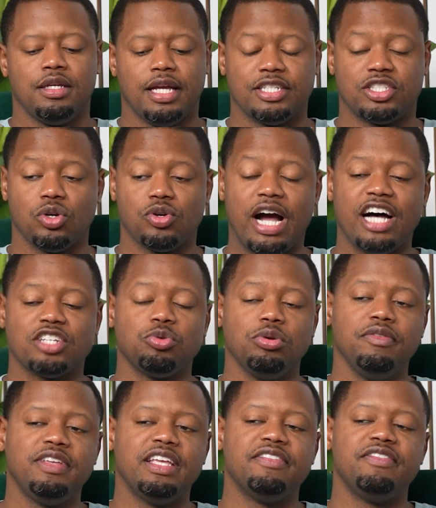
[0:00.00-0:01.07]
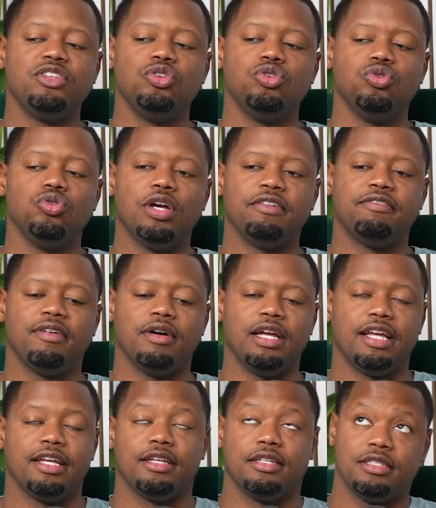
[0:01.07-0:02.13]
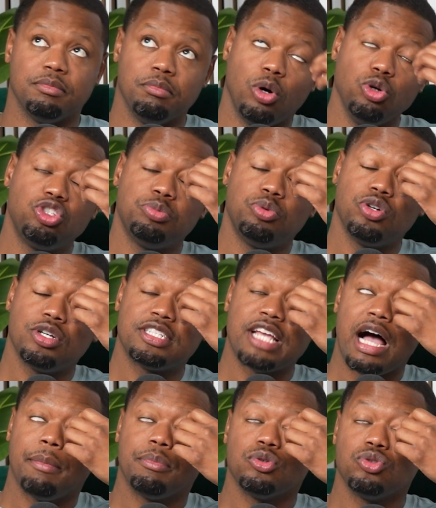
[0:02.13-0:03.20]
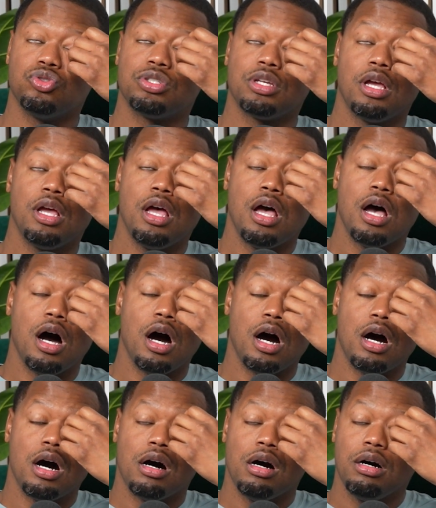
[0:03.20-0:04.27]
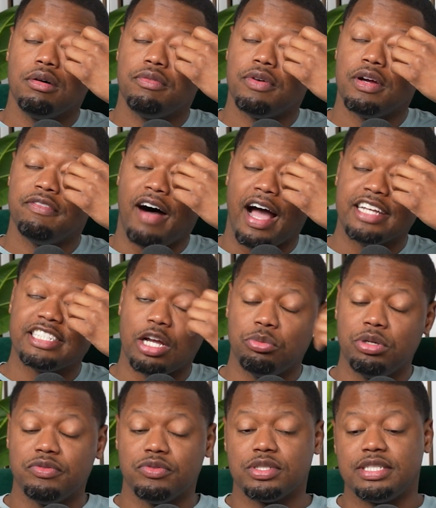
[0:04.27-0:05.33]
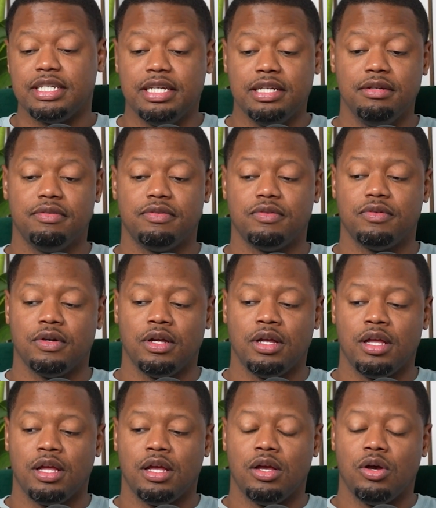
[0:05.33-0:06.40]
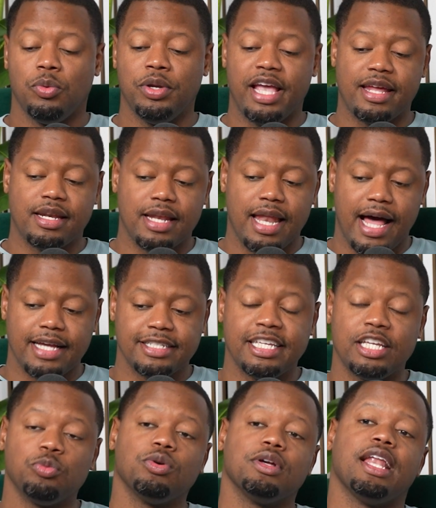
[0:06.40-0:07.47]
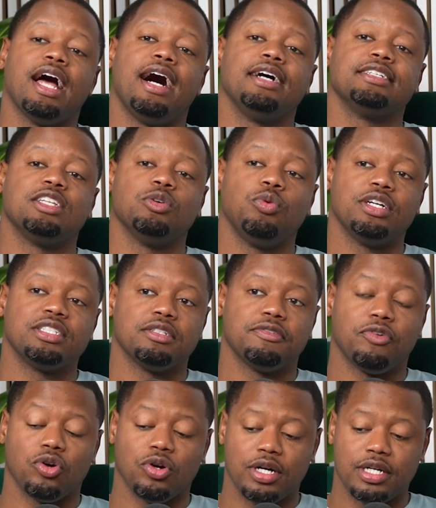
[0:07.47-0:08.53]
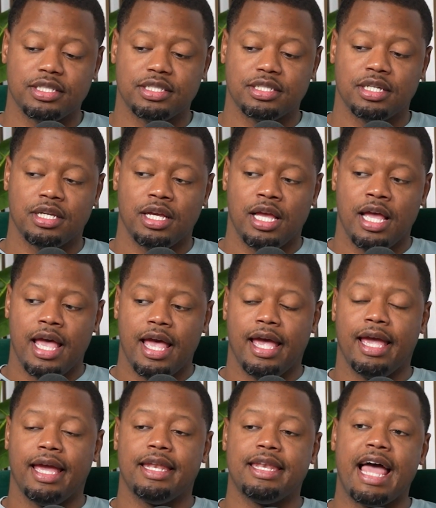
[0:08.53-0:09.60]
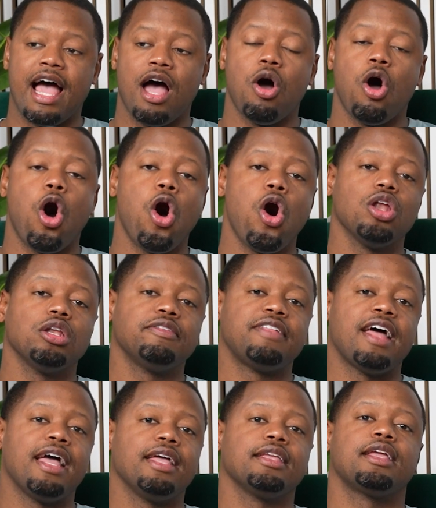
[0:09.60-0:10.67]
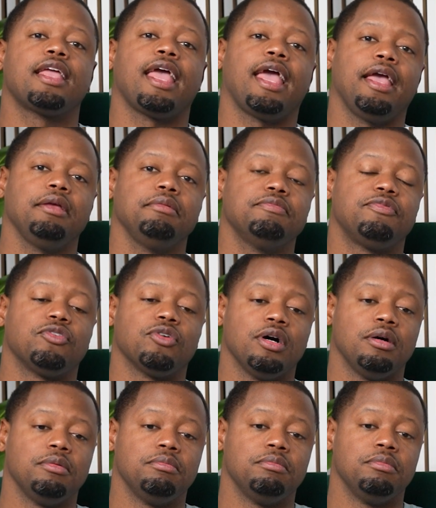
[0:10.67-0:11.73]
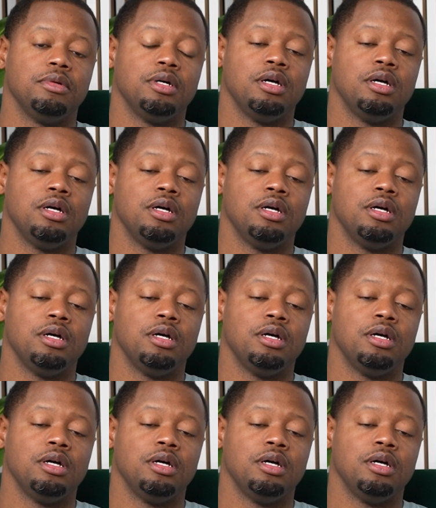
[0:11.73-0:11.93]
Yeah, so guys, we've given you multiple examples of advice that we received. We analyzed it and realized it wasn't for us. And now all of that came from